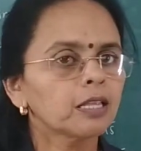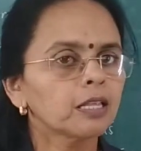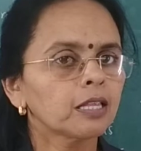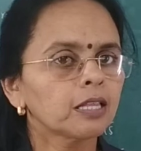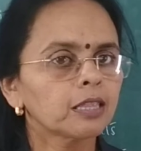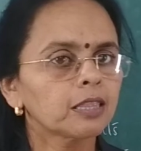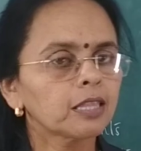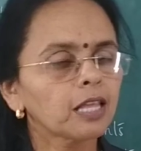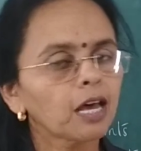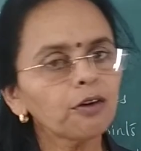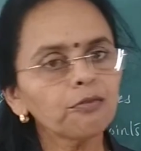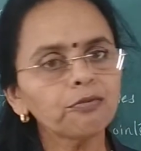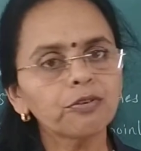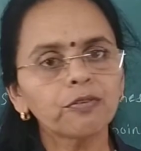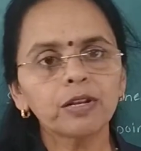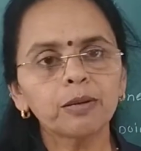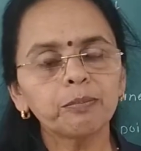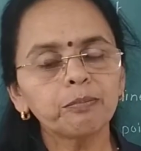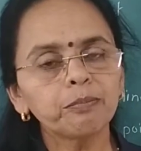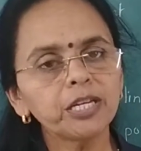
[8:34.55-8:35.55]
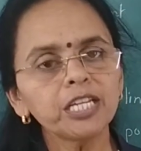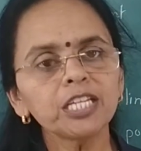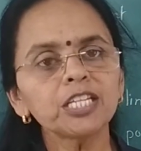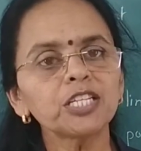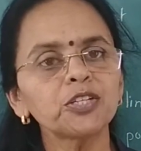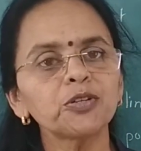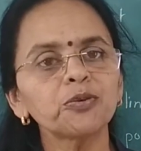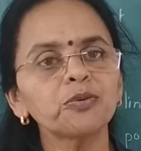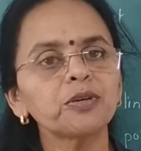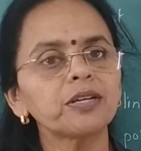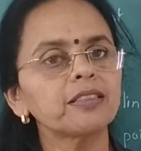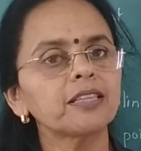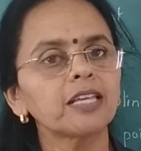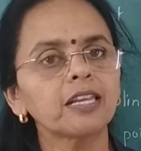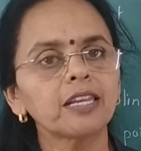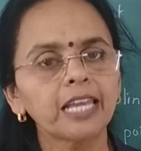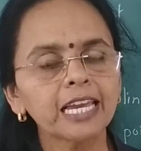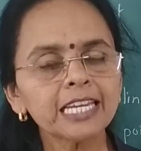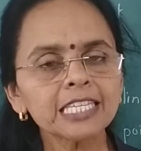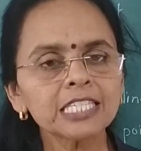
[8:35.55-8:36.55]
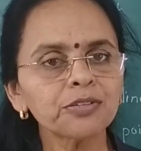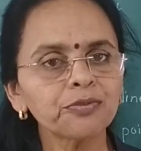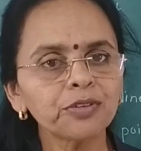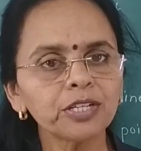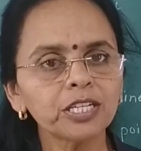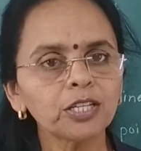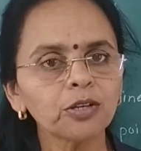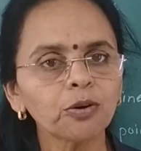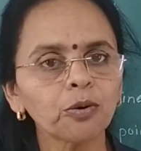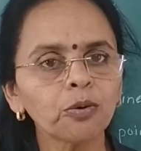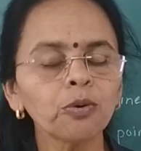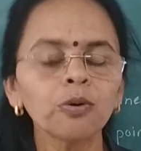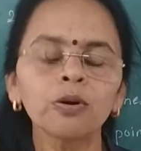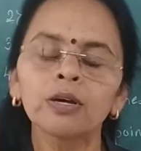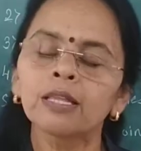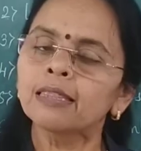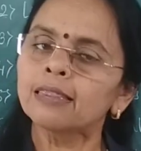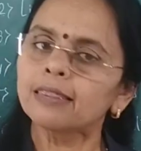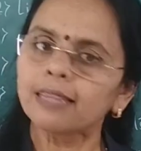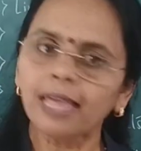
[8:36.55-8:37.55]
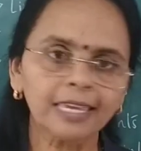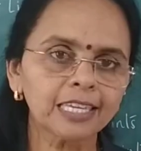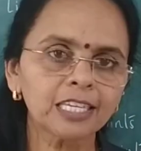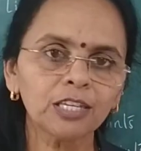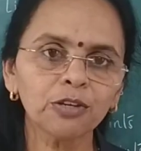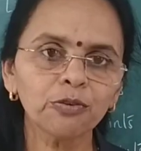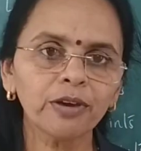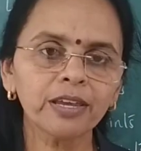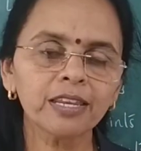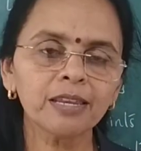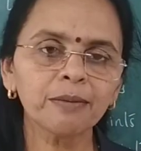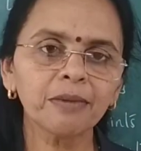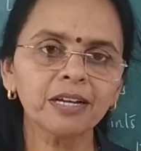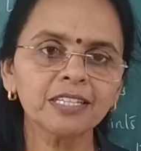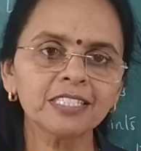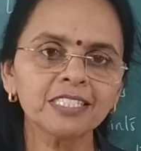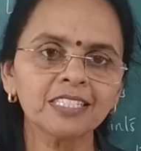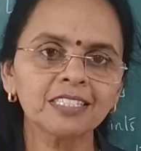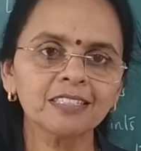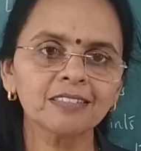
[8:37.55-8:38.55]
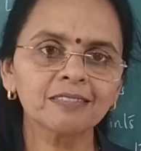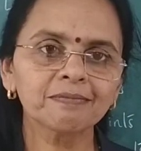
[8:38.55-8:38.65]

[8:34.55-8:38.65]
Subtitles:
now we will meet you in the next video. Thank you very much.